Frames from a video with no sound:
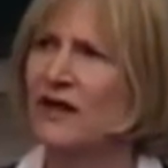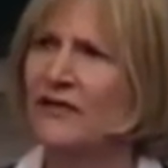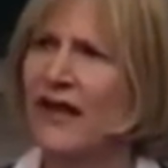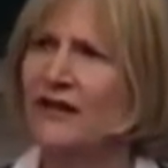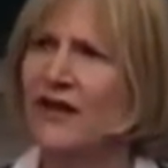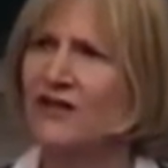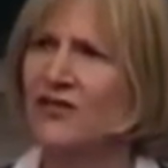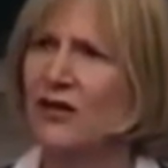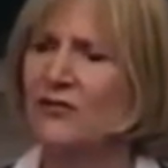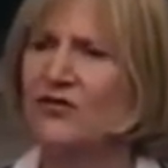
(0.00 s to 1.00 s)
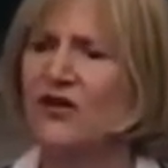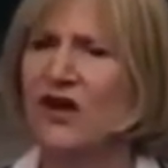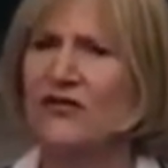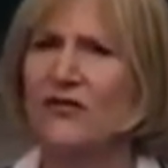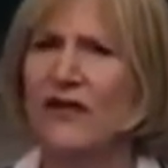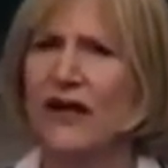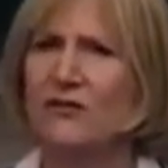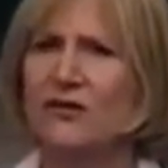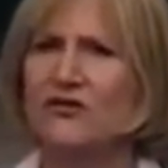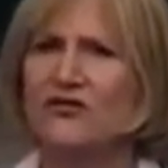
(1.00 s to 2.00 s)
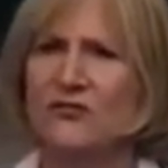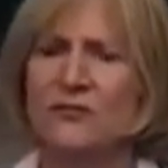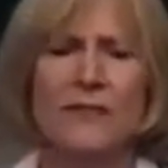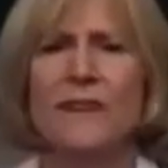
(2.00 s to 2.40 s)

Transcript: In that case, I was taught the language,